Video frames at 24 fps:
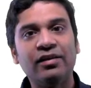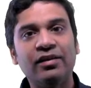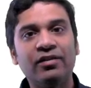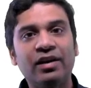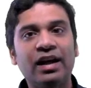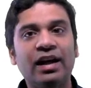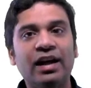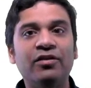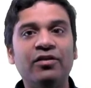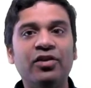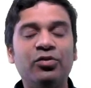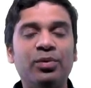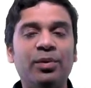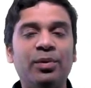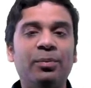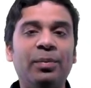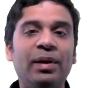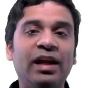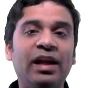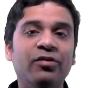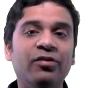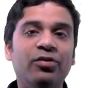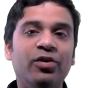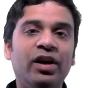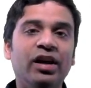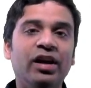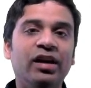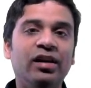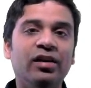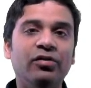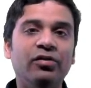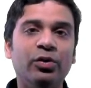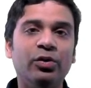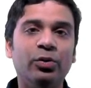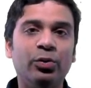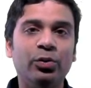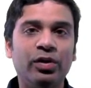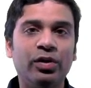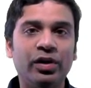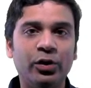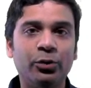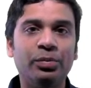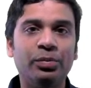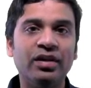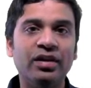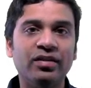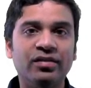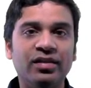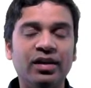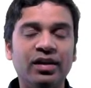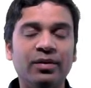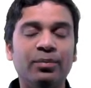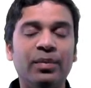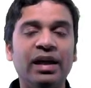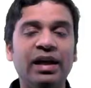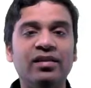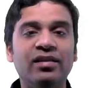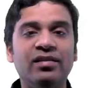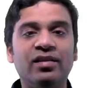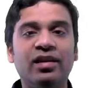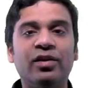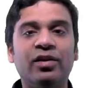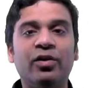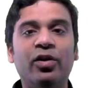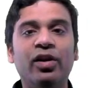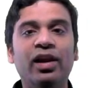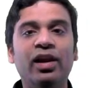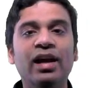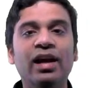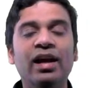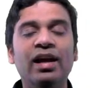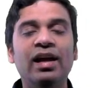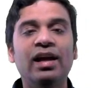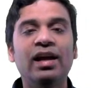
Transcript: when I was preparing for interview, UPSC mains and all.